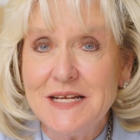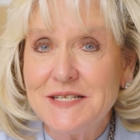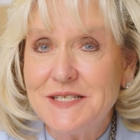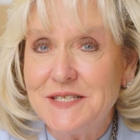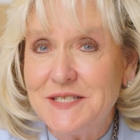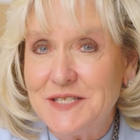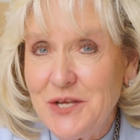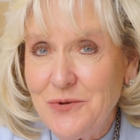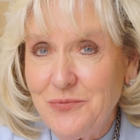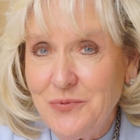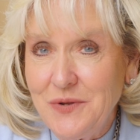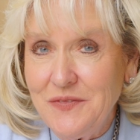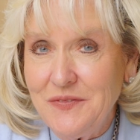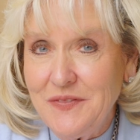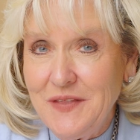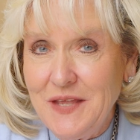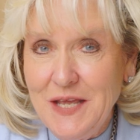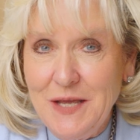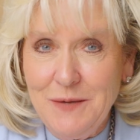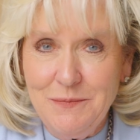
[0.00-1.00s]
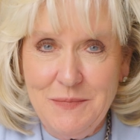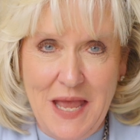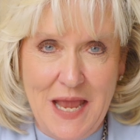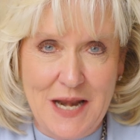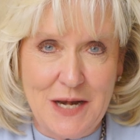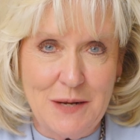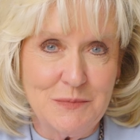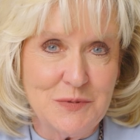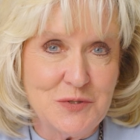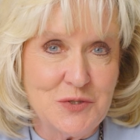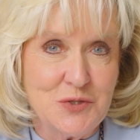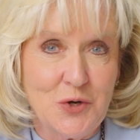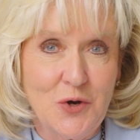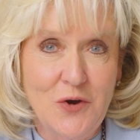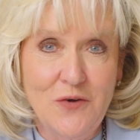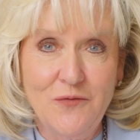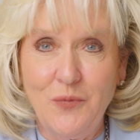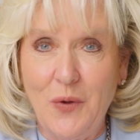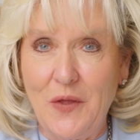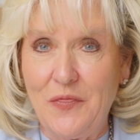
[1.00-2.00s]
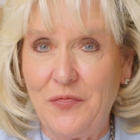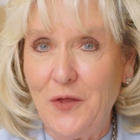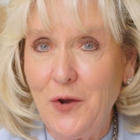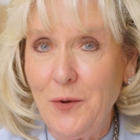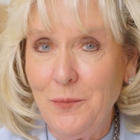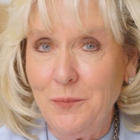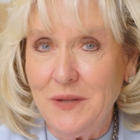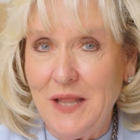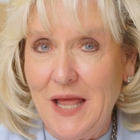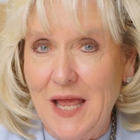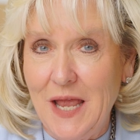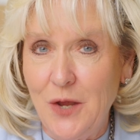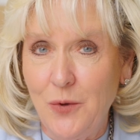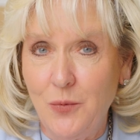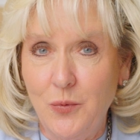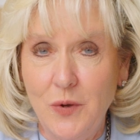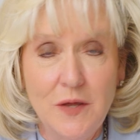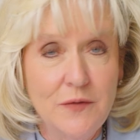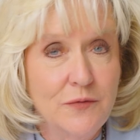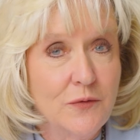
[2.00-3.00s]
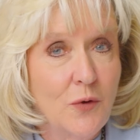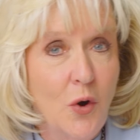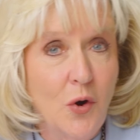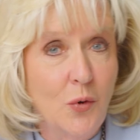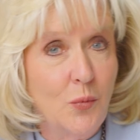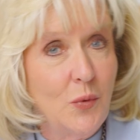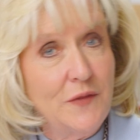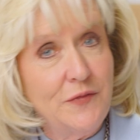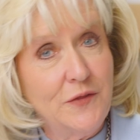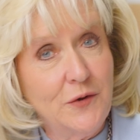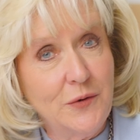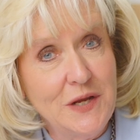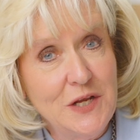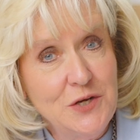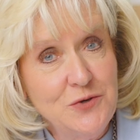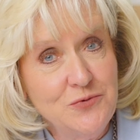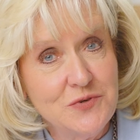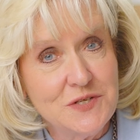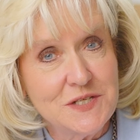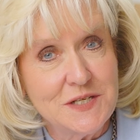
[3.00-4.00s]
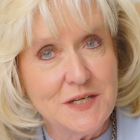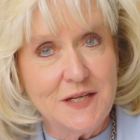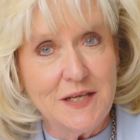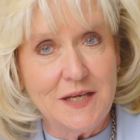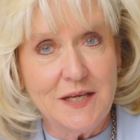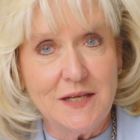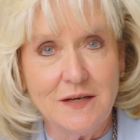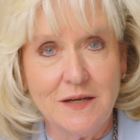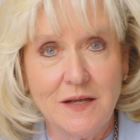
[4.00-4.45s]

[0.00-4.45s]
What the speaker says: Sit with them and observe what they're playing with or what they're interested in.